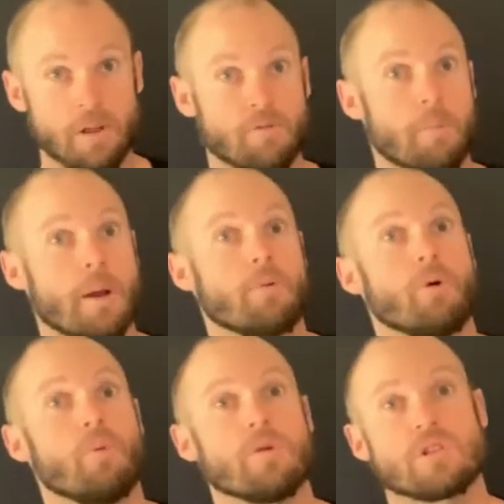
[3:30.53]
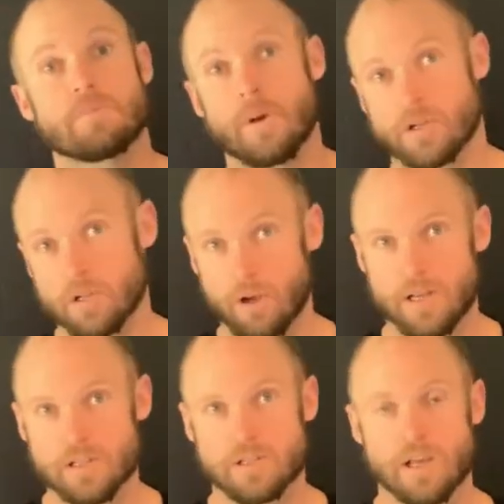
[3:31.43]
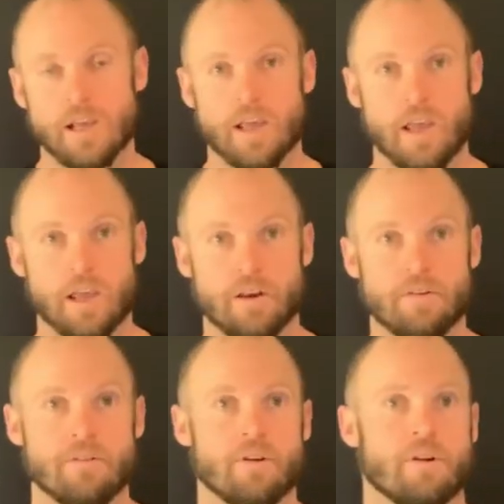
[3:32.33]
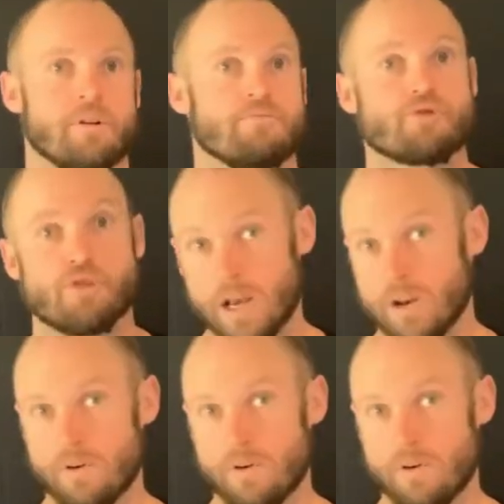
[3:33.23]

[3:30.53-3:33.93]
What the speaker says: for people who want to specialize in training